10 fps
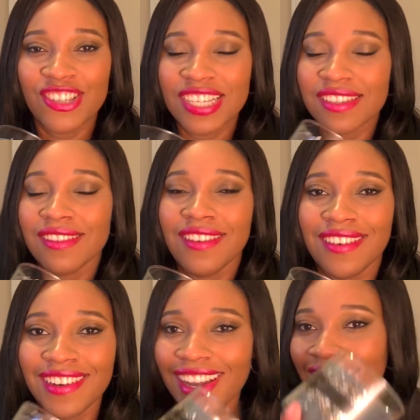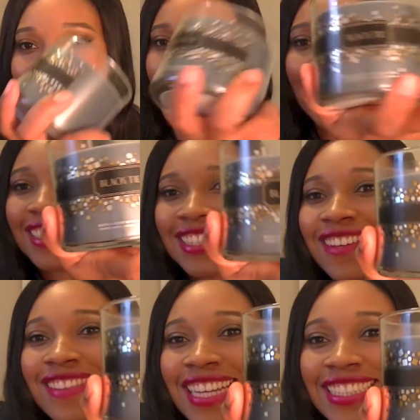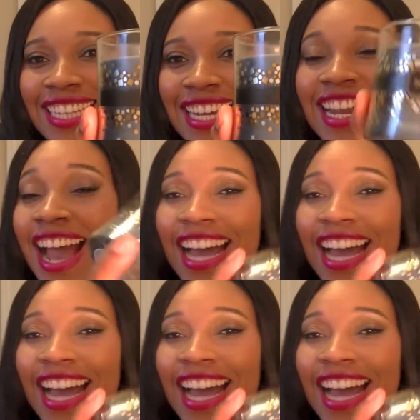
It's just, oh, I just love that scent.